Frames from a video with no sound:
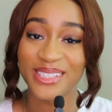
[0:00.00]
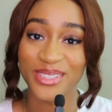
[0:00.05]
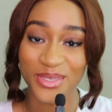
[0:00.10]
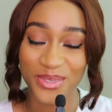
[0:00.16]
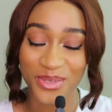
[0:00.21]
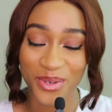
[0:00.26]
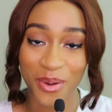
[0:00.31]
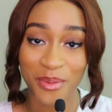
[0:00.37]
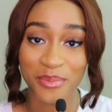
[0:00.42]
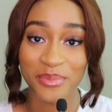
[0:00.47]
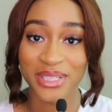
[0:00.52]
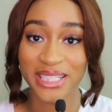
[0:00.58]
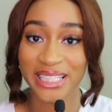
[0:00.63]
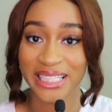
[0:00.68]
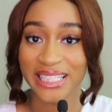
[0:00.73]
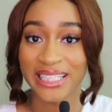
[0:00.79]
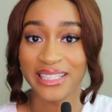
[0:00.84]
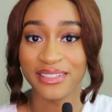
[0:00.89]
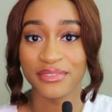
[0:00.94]
do not
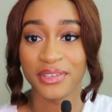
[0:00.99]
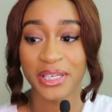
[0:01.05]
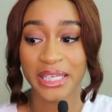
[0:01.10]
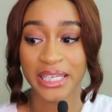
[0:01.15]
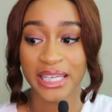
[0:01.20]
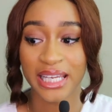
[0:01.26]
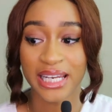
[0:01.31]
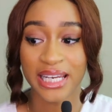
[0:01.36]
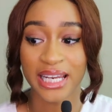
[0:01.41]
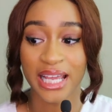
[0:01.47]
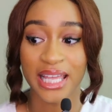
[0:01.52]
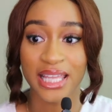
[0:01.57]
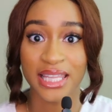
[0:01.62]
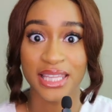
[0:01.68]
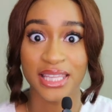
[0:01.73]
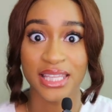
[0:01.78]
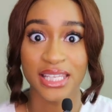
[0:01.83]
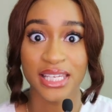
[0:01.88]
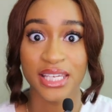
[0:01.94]
believe in
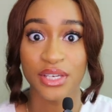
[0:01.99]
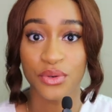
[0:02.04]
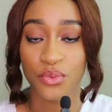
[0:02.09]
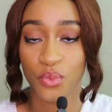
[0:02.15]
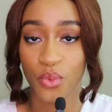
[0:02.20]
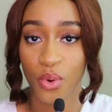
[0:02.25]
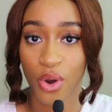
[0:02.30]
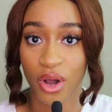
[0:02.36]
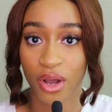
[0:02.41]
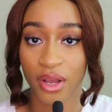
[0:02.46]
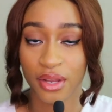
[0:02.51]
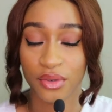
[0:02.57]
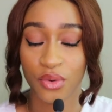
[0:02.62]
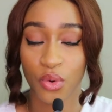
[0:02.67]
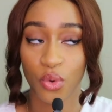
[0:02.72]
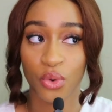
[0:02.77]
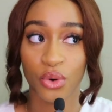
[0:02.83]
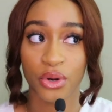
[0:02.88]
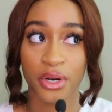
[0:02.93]
the
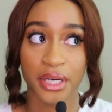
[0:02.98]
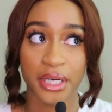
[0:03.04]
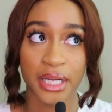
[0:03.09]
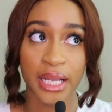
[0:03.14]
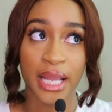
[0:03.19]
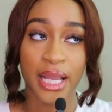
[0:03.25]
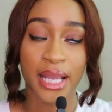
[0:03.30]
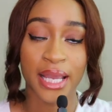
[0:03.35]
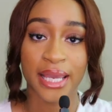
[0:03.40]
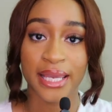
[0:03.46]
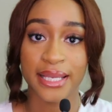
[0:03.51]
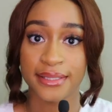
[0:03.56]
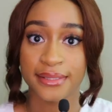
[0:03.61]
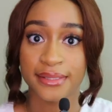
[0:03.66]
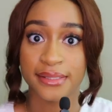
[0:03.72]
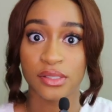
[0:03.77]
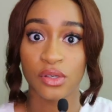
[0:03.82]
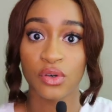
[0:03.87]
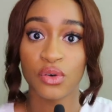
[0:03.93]
one or
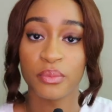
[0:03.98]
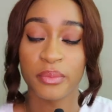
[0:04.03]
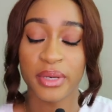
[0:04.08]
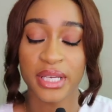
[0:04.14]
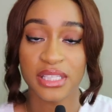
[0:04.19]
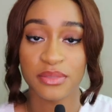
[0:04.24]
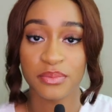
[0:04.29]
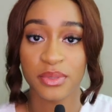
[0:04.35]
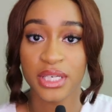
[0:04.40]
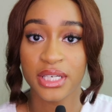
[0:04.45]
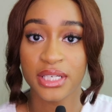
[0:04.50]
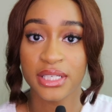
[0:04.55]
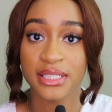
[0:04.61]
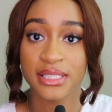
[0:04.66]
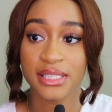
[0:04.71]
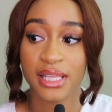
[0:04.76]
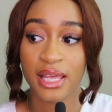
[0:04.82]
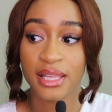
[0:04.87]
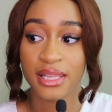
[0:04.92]
a soulmate,
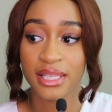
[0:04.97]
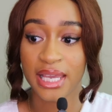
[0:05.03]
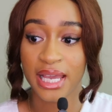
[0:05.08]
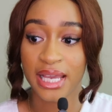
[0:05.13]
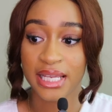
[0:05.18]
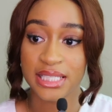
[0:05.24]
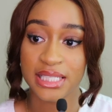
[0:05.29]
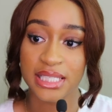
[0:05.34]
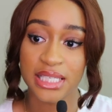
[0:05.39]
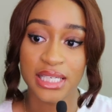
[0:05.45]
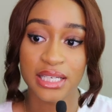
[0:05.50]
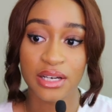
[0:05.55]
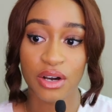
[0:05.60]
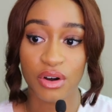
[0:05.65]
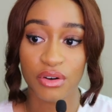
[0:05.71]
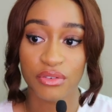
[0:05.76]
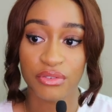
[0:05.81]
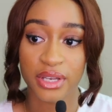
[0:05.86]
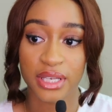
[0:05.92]
because the
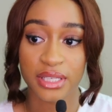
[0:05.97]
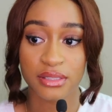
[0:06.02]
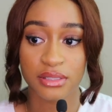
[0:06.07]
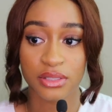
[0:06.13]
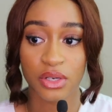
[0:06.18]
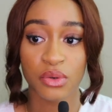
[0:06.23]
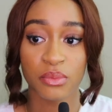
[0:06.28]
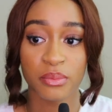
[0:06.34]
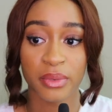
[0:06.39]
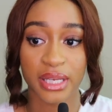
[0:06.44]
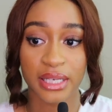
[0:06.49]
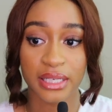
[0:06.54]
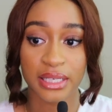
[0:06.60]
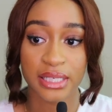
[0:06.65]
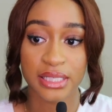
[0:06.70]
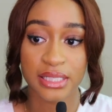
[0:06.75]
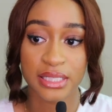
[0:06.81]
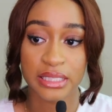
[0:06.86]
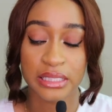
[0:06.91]
idea of a
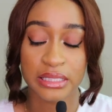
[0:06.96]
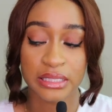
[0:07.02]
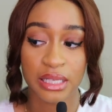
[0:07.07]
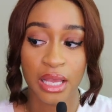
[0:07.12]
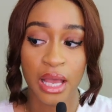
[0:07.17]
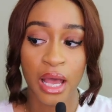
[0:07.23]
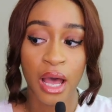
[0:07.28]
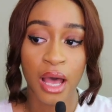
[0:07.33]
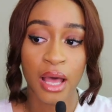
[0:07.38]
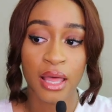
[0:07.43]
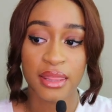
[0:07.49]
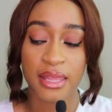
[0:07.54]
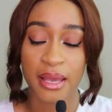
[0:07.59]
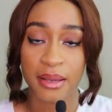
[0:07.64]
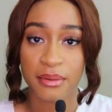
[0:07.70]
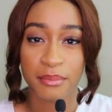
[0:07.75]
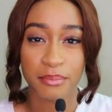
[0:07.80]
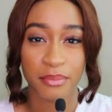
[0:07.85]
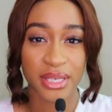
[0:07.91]
soulmate is
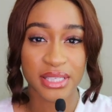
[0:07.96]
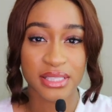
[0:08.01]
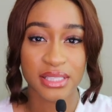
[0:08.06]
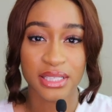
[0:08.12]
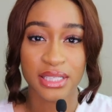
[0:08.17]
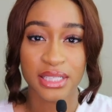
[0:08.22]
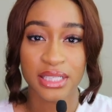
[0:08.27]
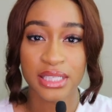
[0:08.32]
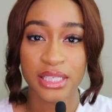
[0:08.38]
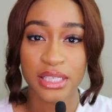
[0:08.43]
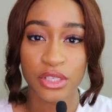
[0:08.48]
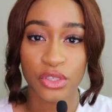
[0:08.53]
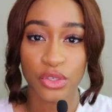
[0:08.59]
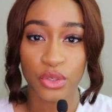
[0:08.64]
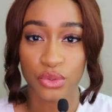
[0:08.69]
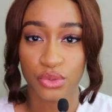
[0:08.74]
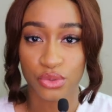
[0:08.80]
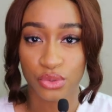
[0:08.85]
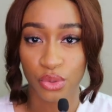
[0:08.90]
that
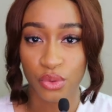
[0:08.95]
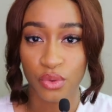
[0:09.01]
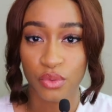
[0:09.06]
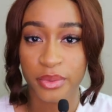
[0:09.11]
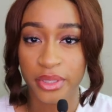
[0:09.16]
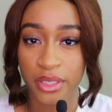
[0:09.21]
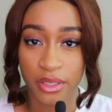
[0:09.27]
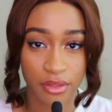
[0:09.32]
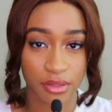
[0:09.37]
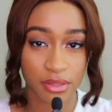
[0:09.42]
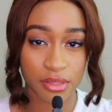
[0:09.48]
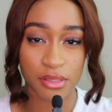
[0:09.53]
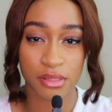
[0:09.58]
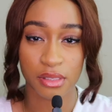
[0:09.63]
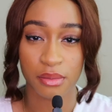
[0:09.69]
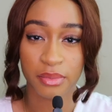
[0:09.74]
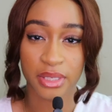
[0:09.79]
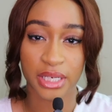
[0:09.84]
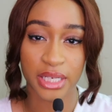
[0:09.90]
basically your soul belongs
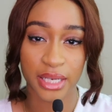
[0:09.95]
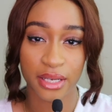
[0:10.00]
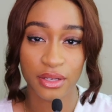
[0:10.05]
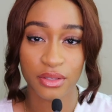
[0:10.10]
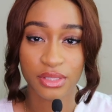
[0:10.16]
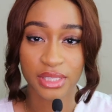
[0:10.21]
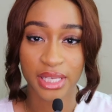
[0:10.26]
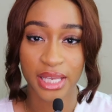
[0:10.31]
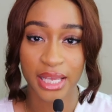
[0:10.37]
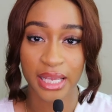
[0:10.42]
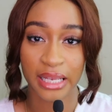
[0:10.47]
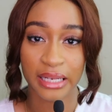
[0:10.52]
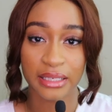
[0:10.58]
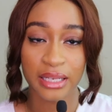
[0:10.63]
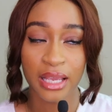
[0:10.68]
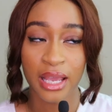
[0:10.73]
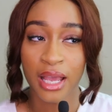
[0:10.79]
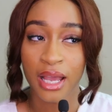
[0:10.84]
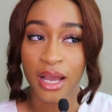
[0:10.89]
to somebody else.
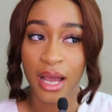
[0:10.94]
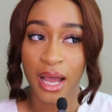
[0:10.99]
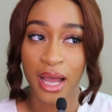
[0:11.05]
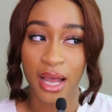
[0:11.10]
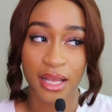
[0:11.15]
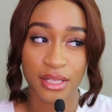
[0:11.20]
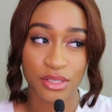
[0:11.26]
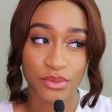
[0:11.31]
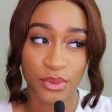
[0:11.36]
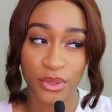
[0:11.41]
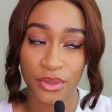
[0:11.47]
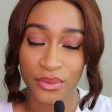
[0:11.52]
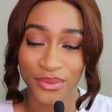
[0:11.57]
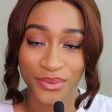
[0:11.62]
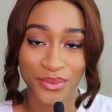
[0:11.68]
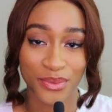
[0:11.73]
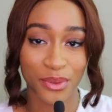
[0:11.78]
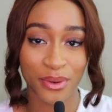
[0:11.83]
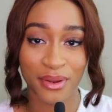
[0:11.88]
And as we
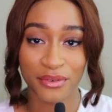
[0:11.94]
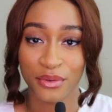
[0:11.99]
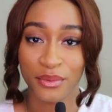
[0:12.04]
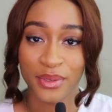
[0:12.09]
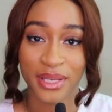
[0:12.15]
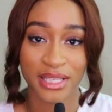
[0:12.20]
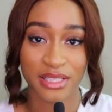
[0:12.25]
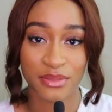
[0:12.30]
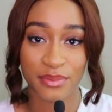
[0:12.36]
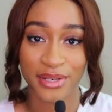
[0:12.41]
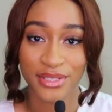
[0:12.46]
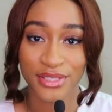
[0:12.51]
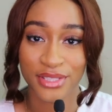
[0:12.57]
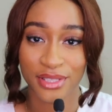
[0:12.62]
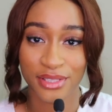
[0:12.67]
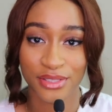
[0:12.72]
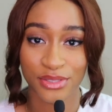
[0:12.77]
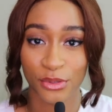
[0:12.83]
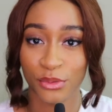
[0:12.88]
all know, not everyone gets
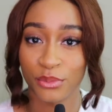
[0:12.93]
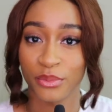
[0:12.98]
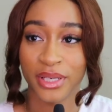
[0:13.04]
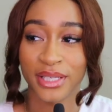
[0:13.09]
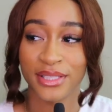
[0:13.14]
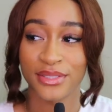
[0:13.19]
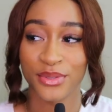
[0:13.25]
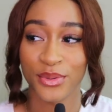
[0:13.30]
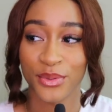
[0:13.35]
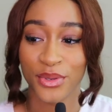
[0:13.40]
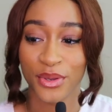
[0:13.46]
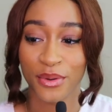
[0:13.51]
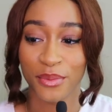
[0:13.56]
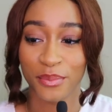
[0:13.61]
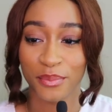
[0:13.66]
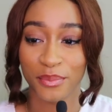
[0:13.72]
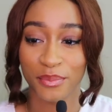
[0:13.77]
married to their soulmate. So